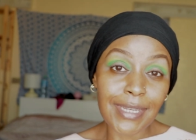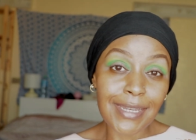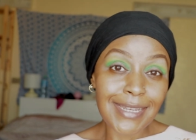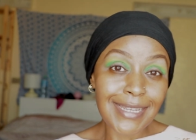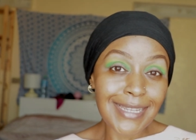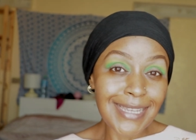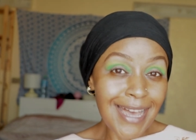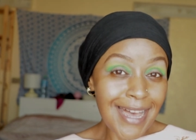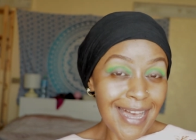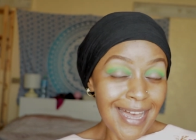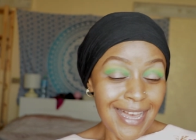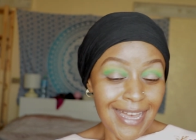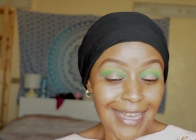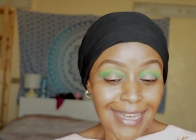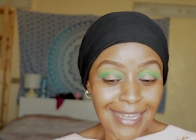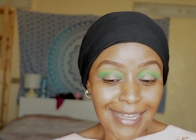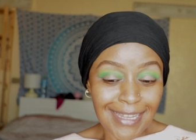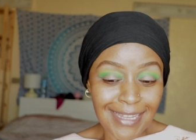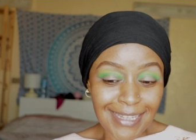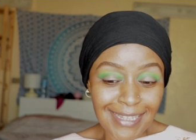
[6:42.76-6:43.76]

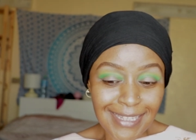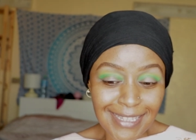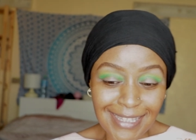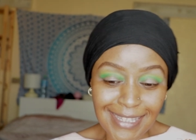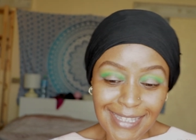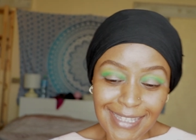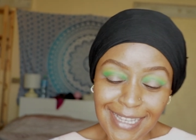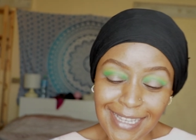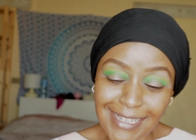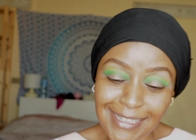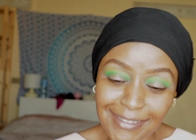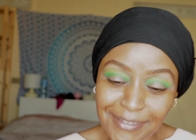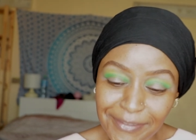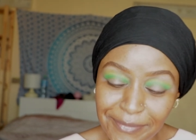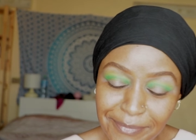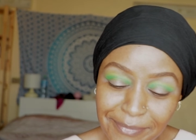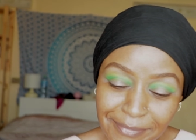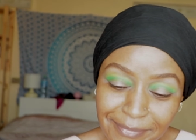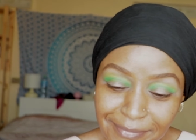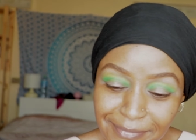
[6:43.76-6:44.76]
Yes.
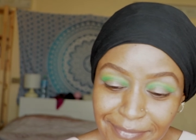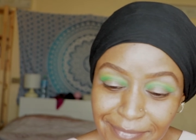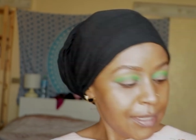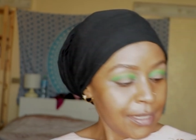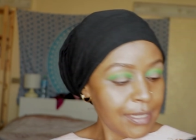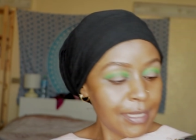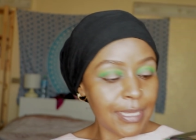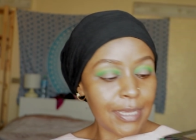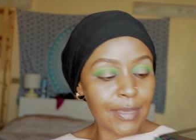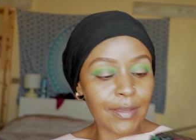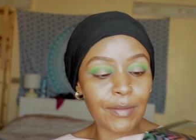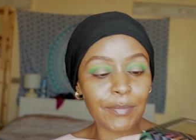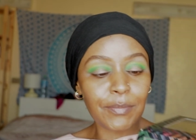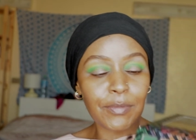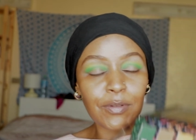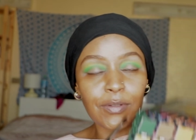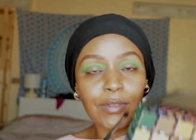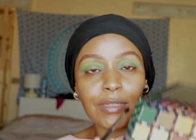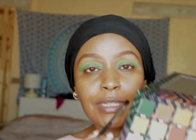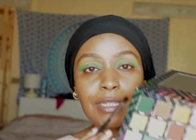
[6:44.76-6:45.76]
Now I'm
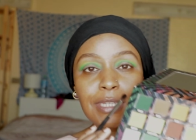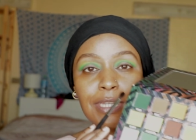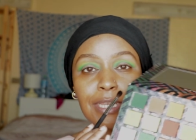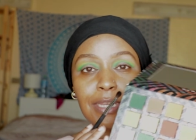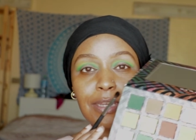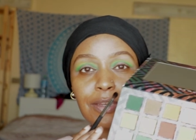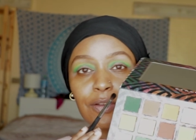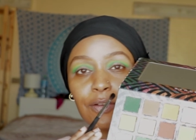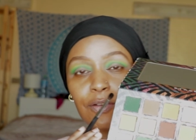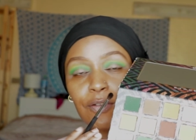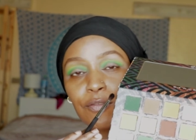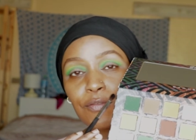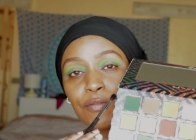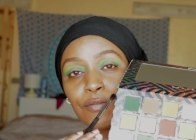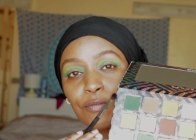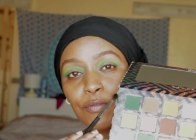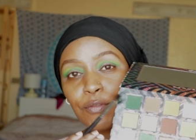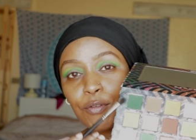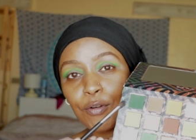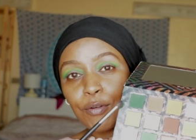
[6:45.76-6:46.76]
gonna take
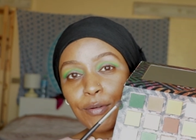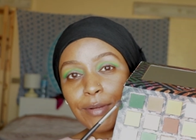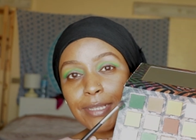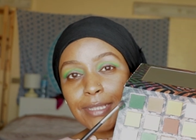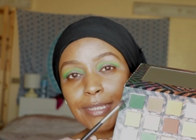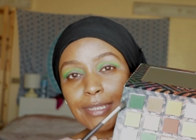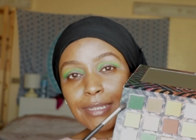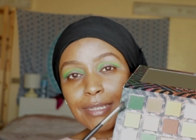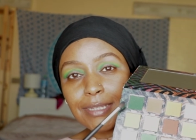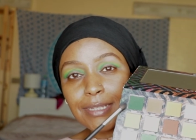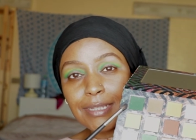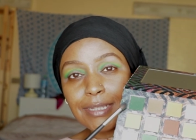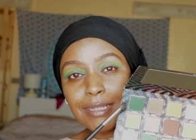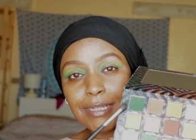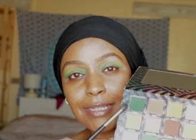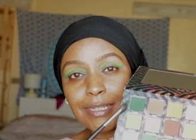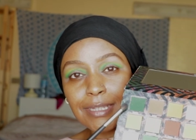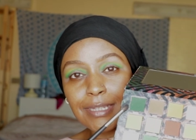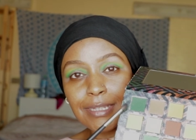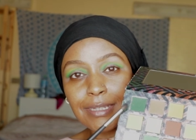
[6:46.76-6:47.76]
Forest,
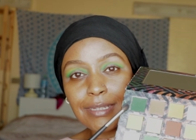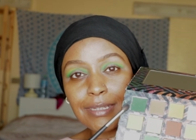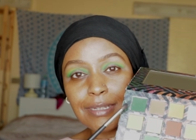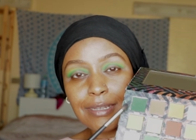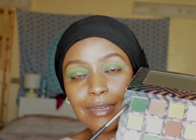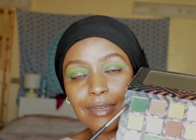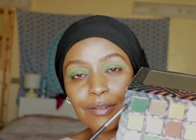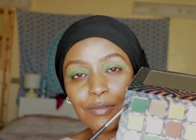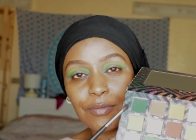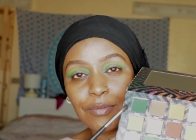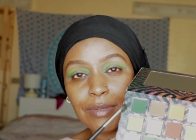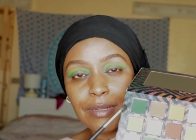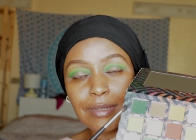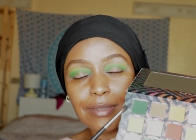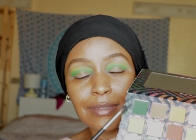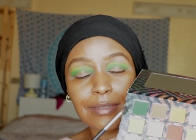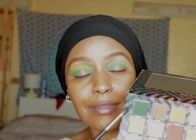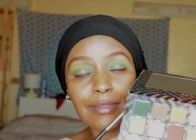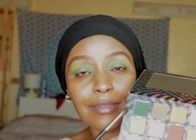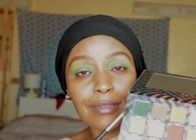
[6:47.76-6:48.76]
this dark
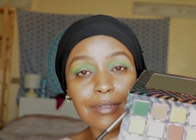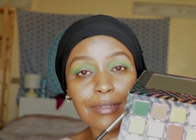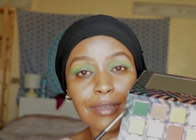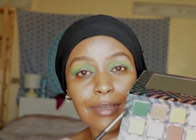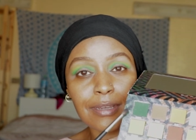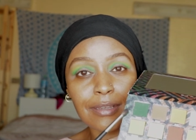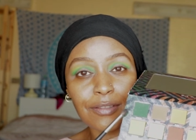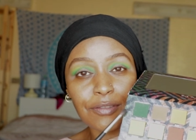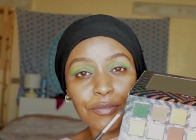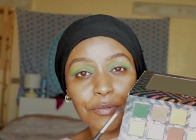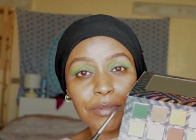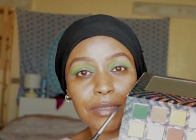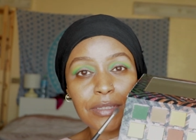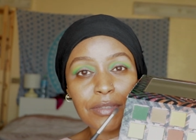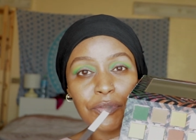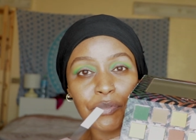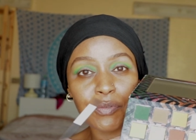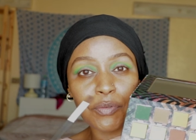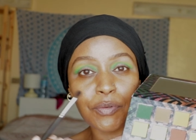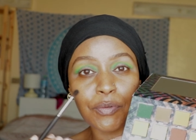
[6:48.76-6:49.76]
green. This is the darkest
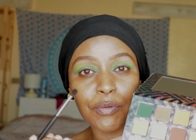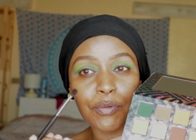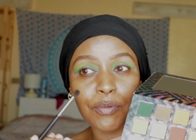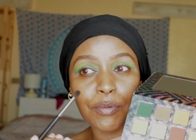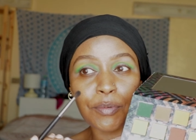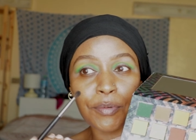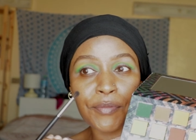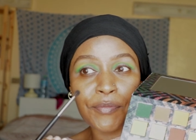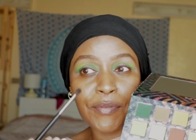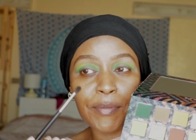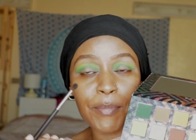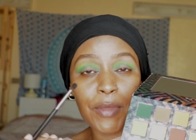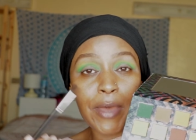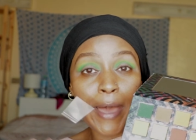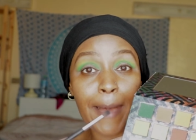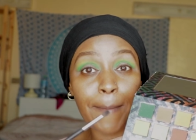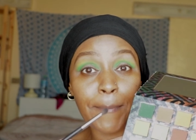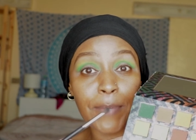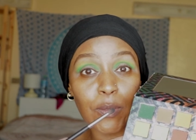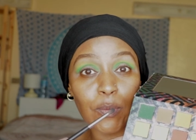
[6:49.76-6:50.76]
green, so if I'm
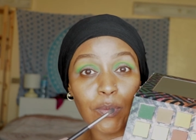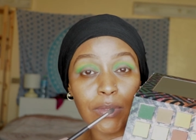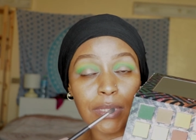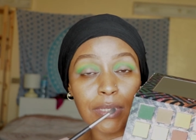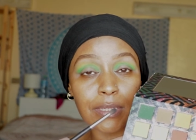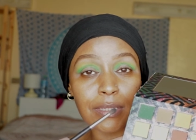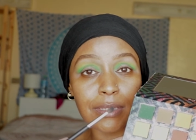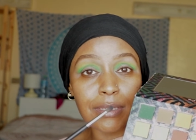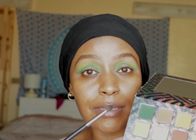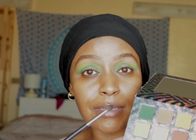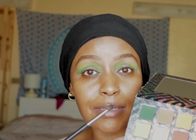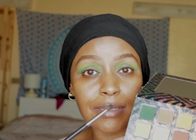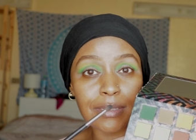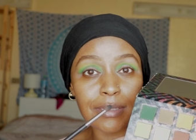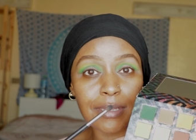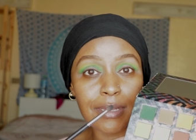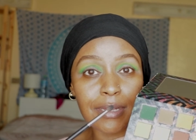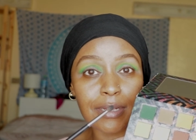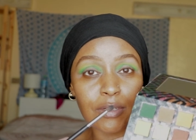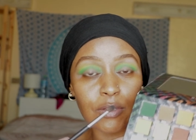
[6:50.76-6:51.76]
happy with
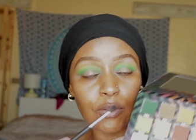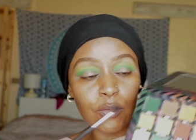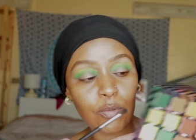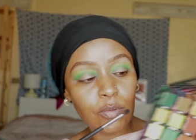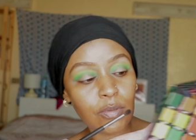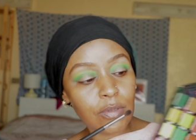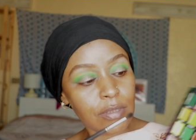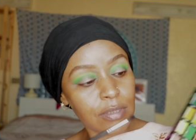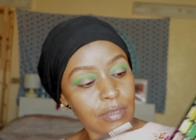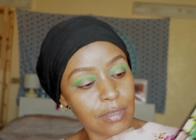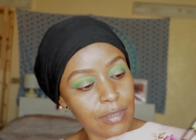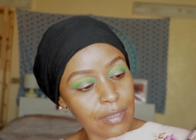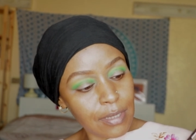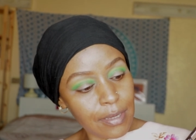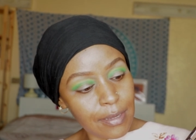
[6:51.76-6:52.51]
this, I'll use